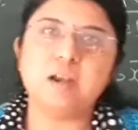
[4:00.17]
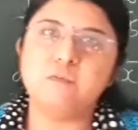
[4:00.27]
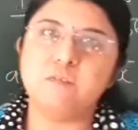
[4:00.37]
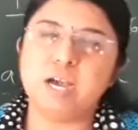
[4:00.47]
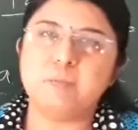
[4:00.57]

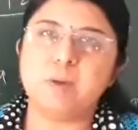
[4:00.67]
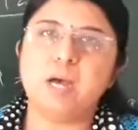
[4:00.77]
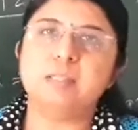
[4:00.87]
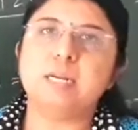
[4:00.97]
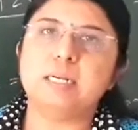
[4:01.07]
and y
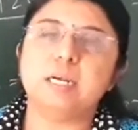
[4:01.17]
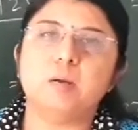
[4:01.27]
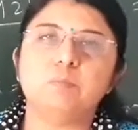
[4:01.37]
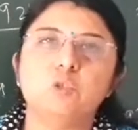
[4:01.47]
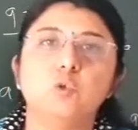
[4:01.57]
bar that
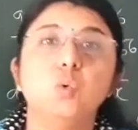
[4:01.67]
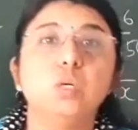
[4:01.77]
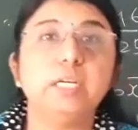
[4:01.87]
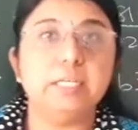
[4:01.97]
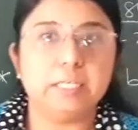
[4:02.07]
comes to
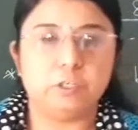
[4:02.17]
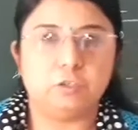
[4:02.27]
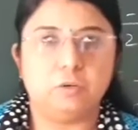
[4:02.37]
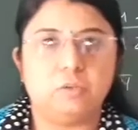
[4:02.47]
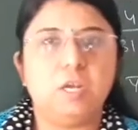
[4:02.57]

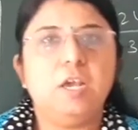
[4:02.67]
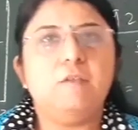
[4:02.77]
integers.